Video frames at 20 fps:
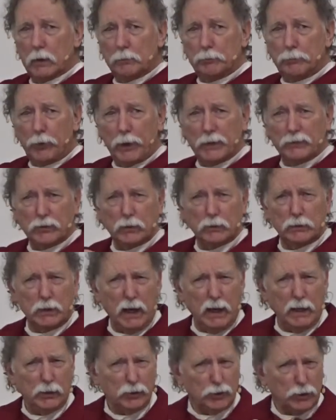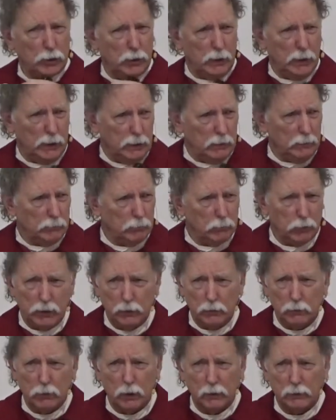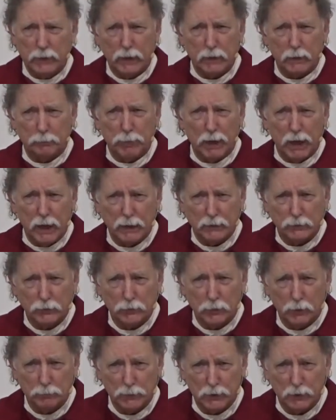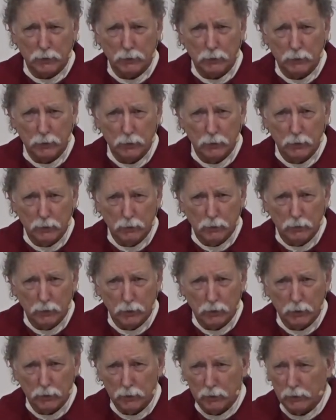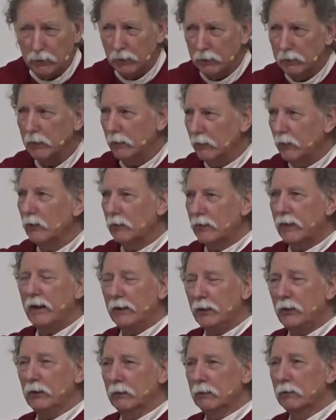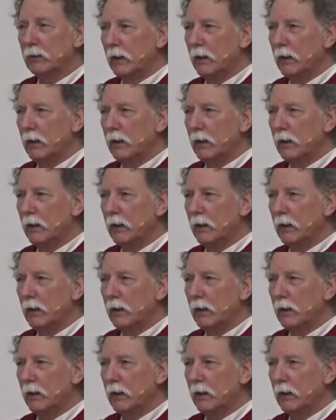presentation, a pod something? Oh, thank you.